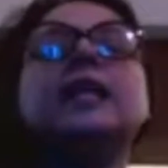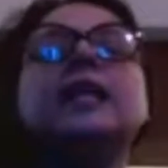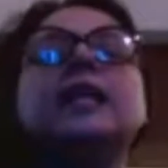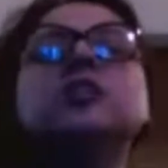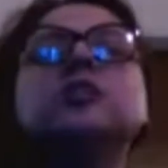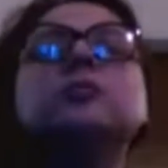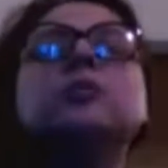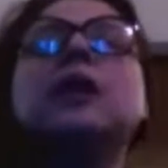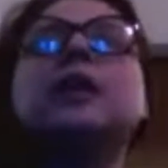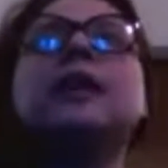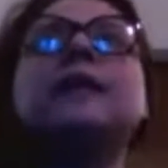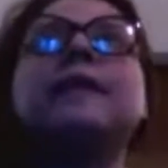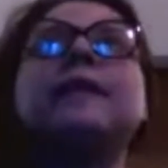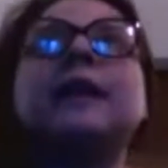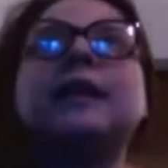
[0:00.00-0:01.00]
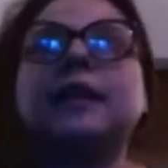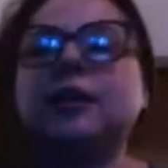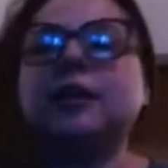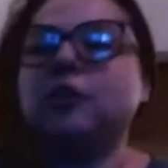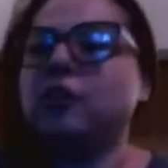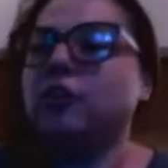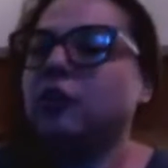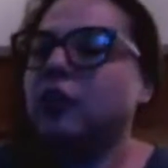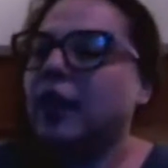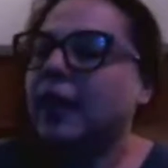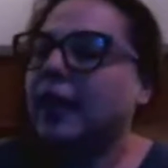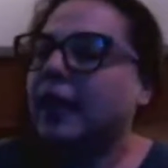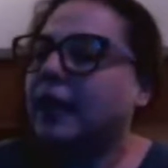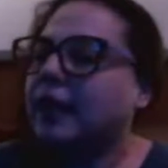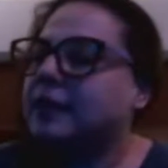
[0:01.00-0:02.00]
I didn't do well on that
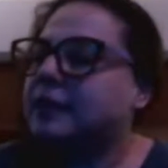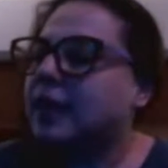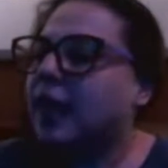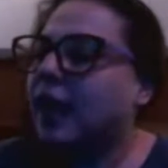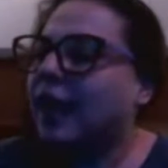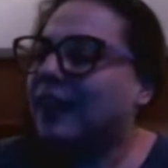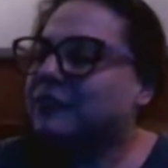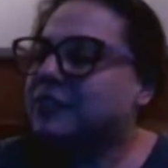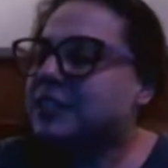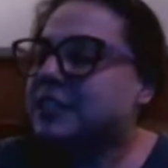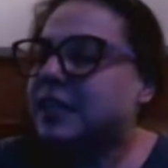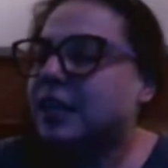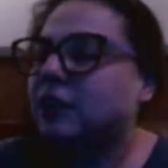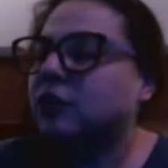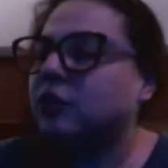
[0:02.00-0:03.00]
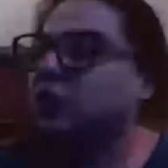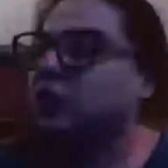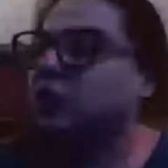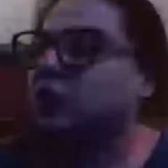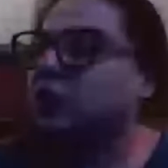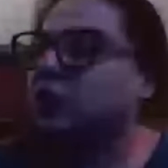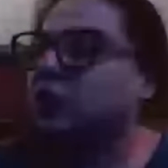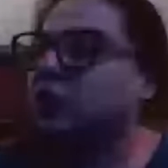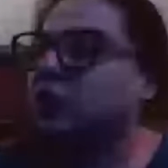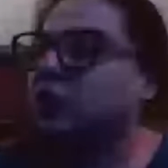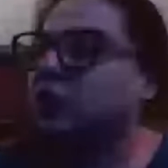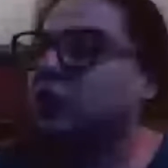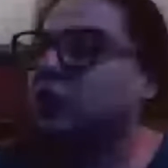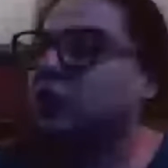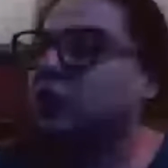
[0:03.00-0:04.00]
either, and I have to tell you,
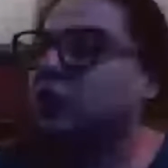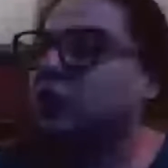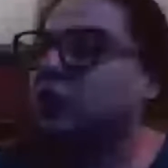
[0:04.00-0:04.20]
I'm